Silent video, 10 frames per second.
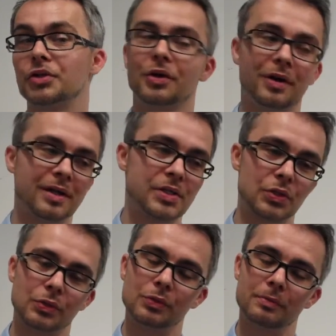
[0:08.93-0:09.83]
Sure.
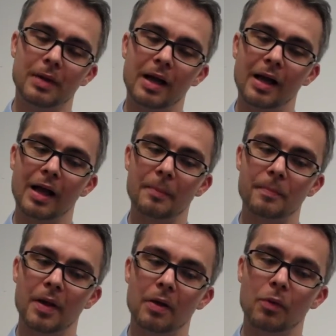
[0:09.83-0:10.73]
So
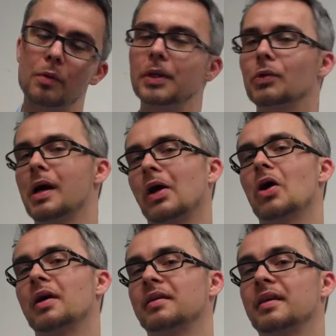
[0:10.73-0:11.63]
um, what we do at
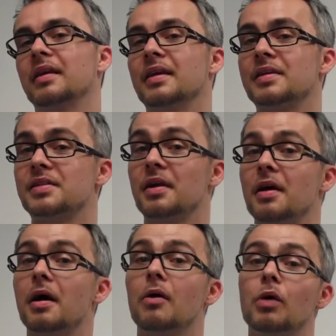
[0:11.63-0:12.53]
Rocket is
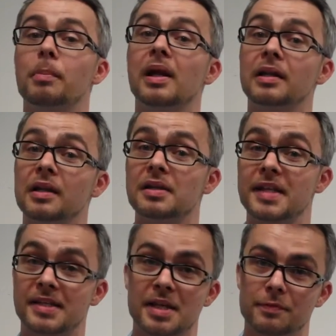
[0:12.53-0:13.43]
uh, we build
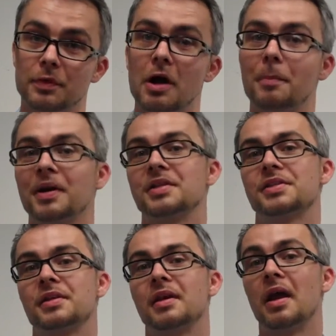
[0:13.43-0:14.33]
successful
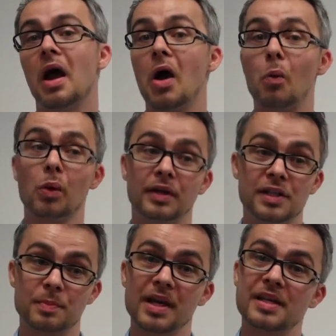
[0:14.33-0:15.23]
companies. Right. What
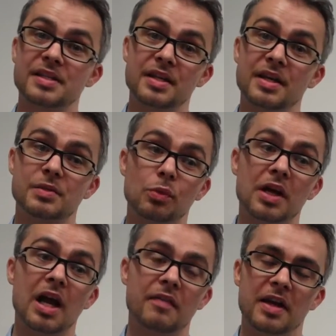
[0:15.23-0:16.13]
this means is we
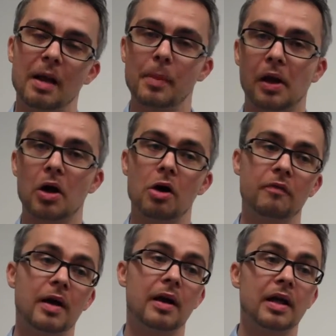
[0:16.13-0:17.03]
have a number
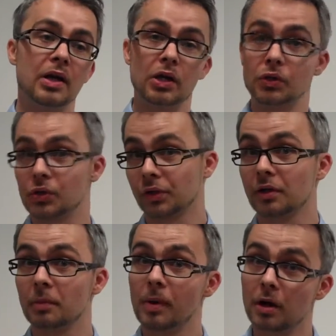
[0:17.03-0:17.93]
of uh,
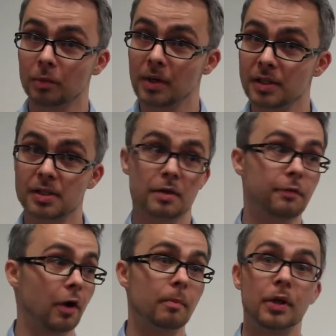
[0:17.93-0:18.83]
internal departments uh,
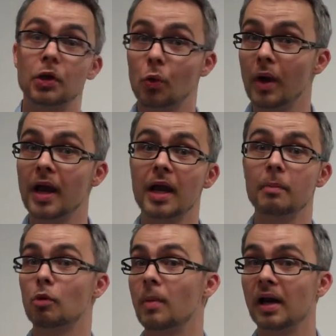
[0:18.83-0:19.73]
from
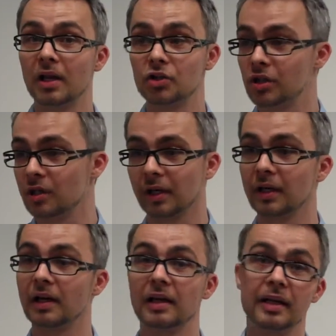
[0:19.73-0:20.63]
QA, mobile
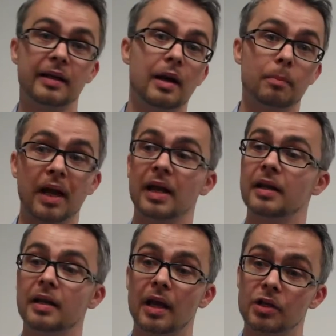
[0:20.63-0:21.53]
engineering, legal,
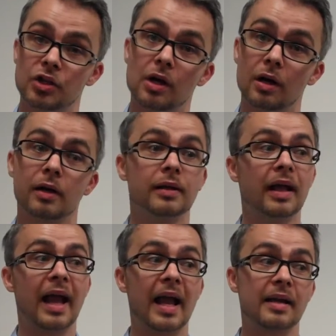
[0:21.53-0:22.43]
branding, HR,
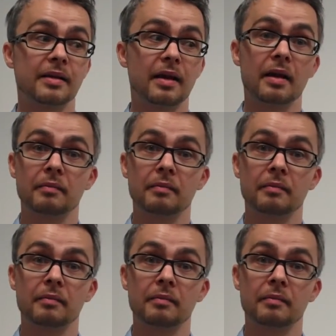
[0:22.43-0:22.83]
and